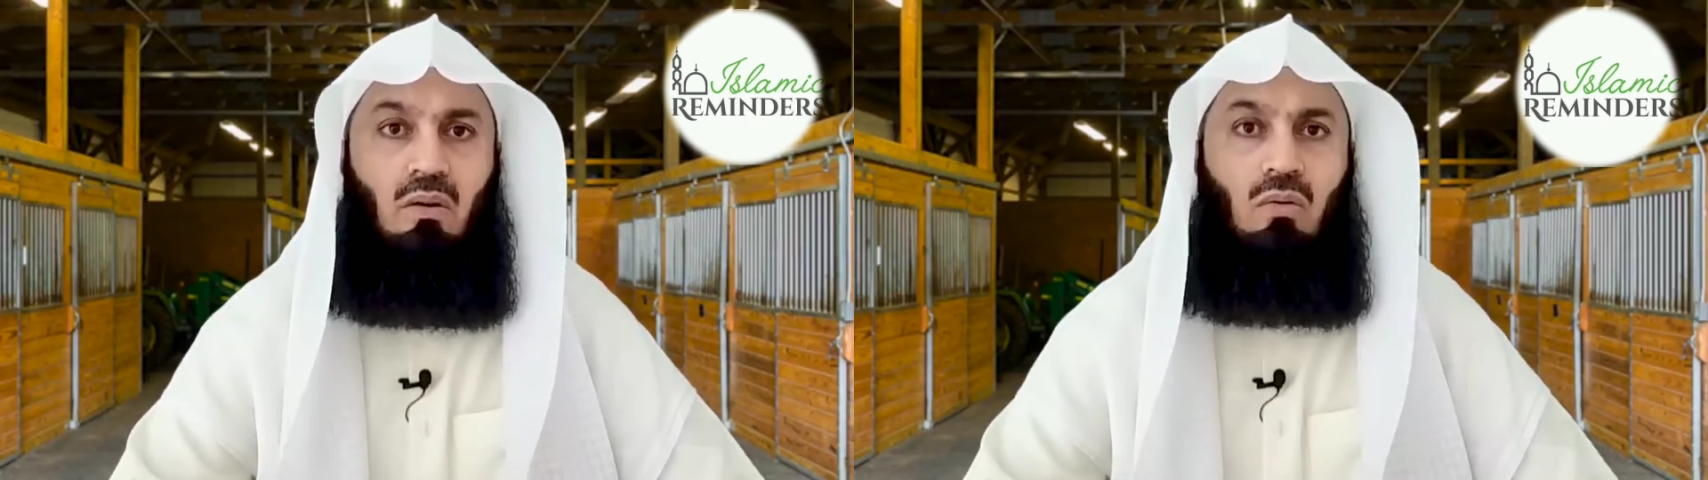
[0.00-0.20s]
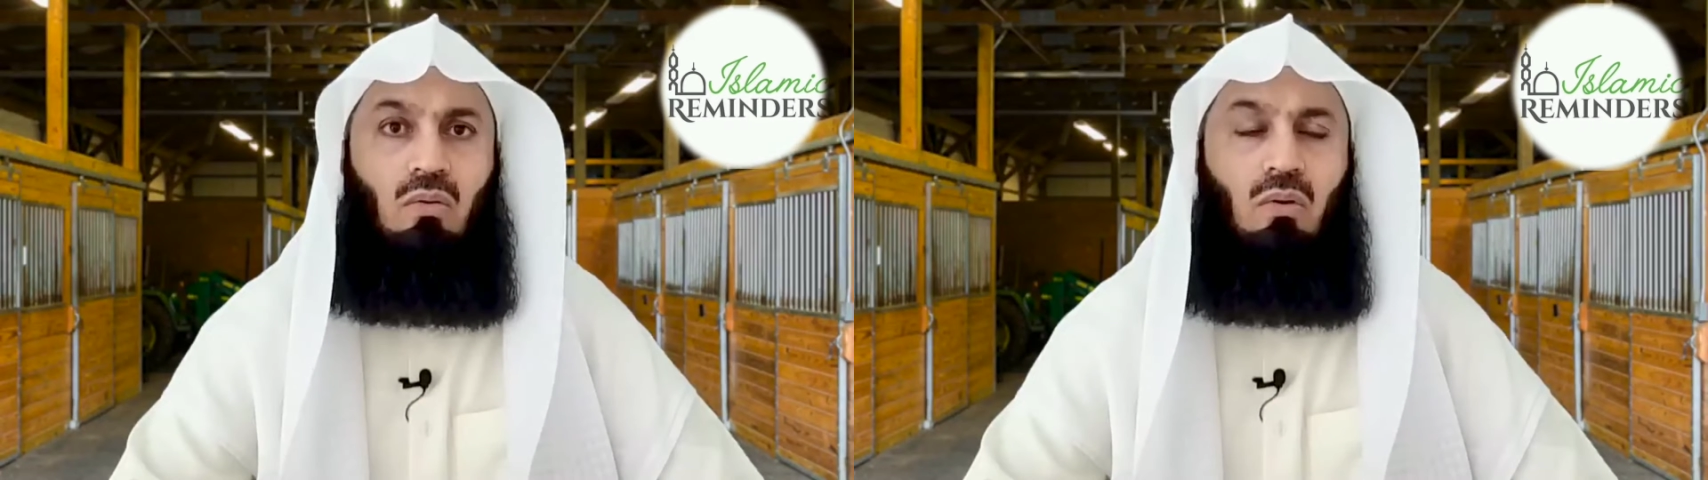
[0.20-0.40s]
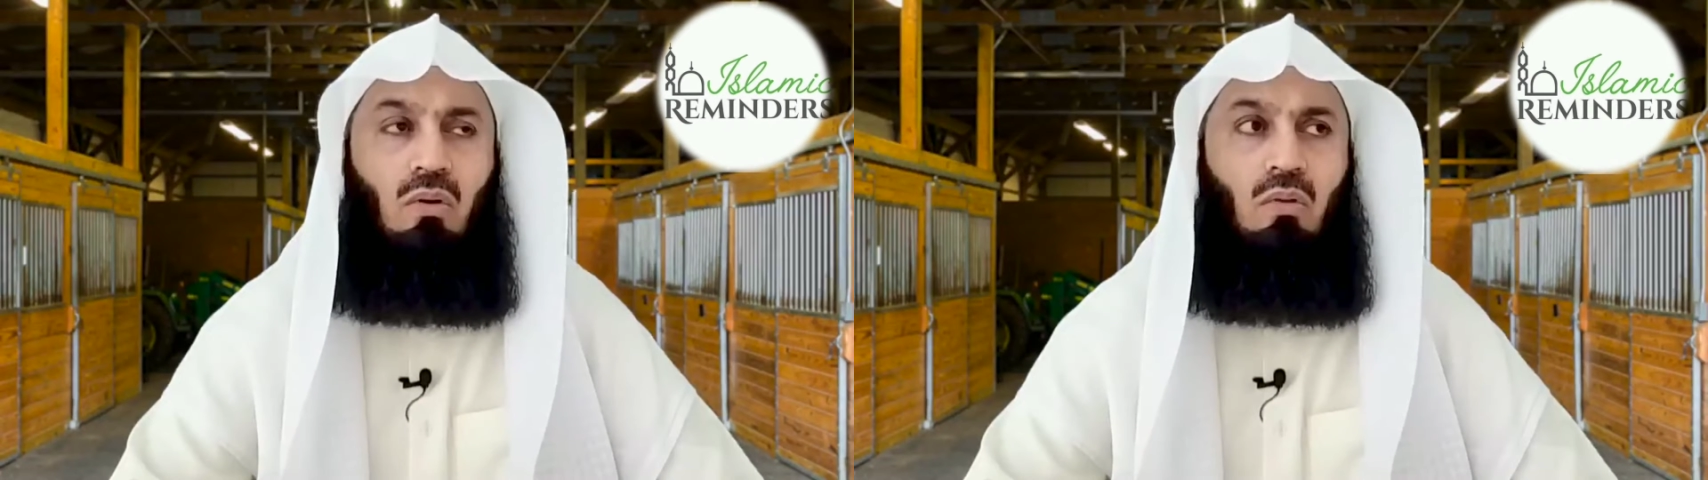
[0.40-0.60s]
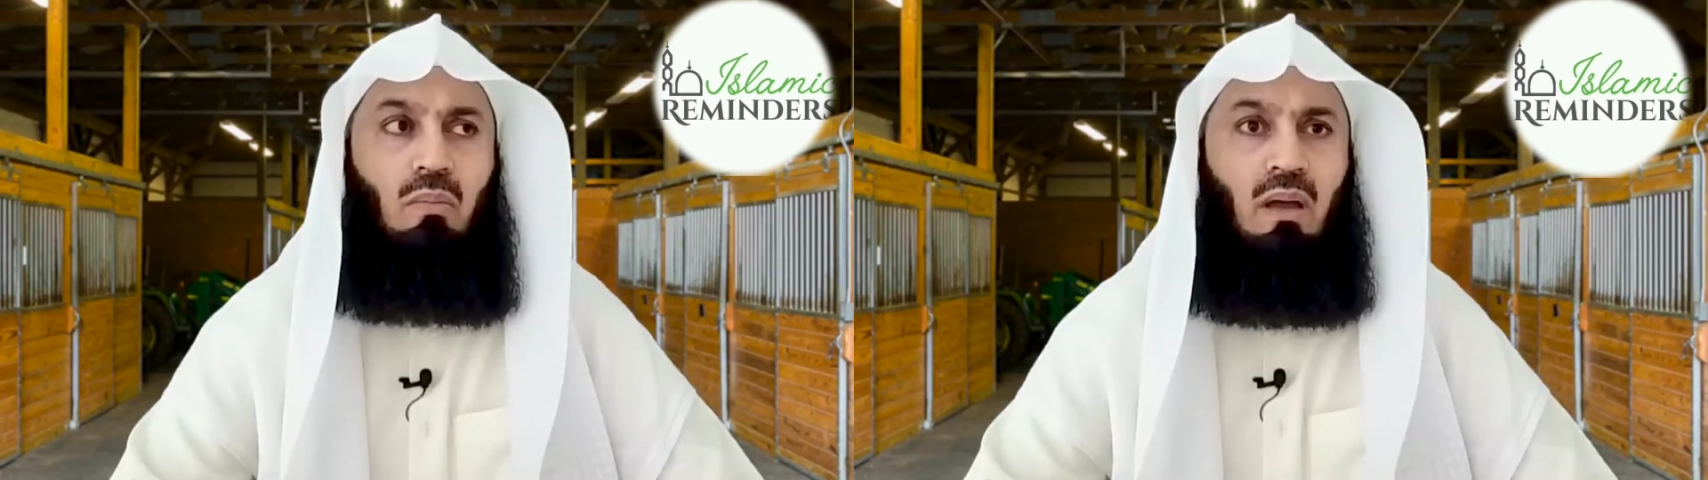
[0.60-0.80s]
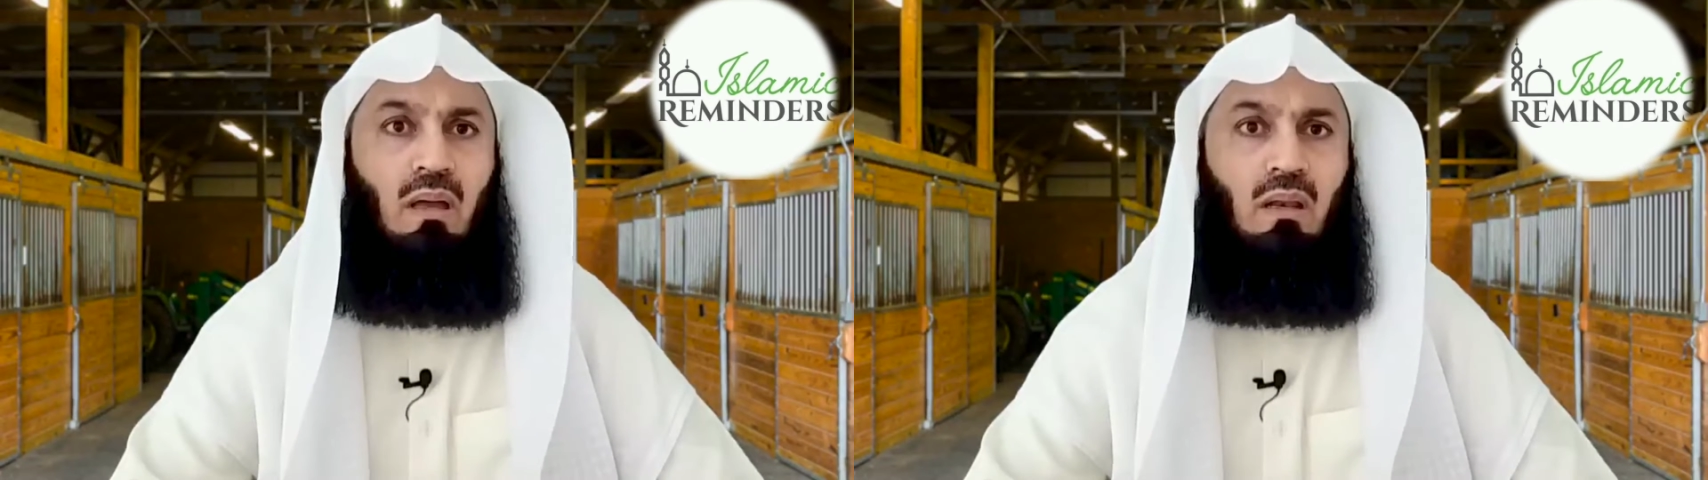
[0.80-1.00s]
Oh no,
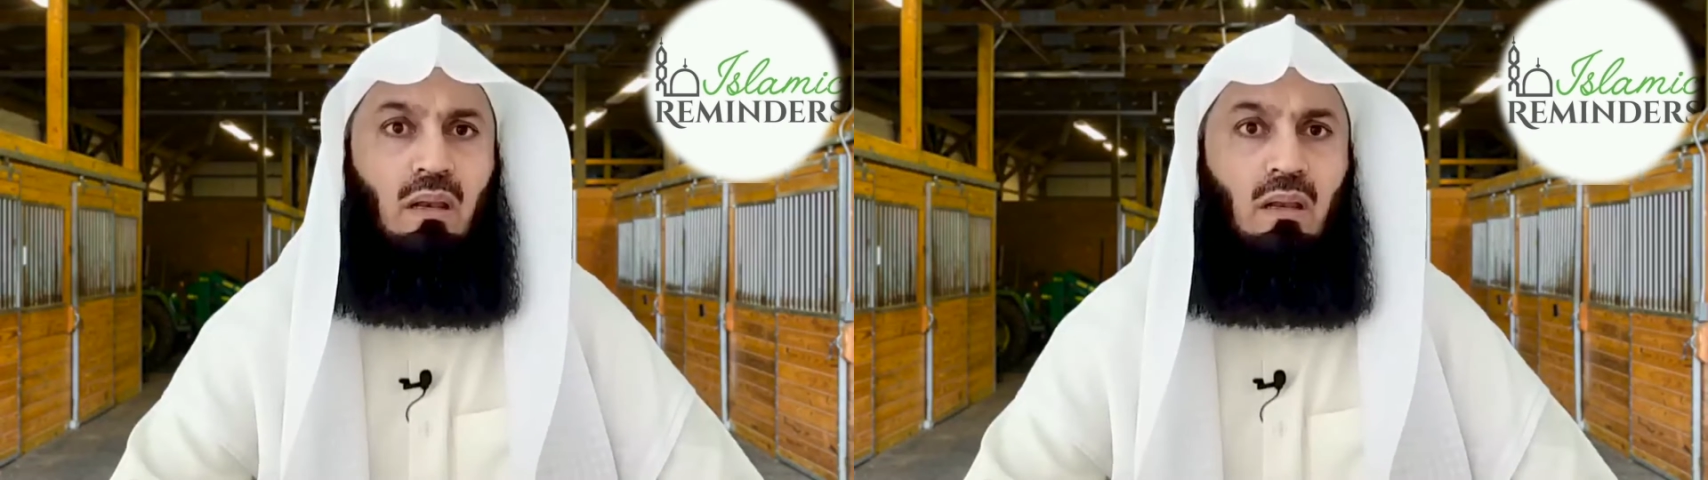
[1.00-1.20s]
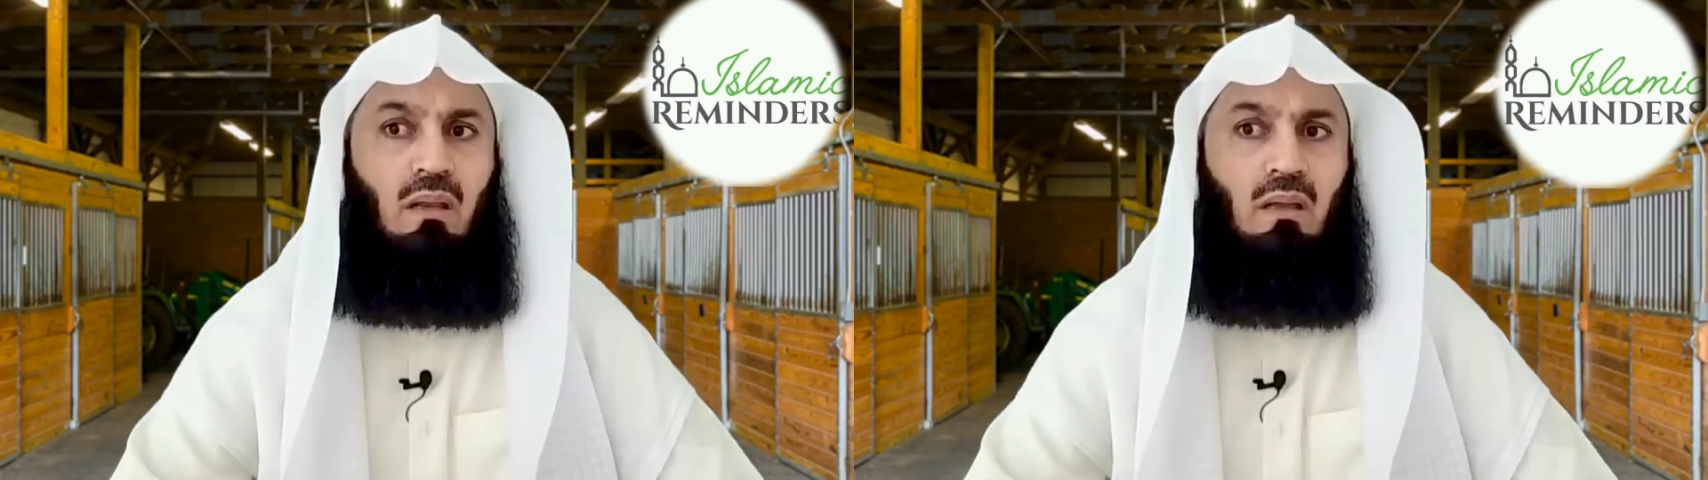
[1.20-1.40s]
man.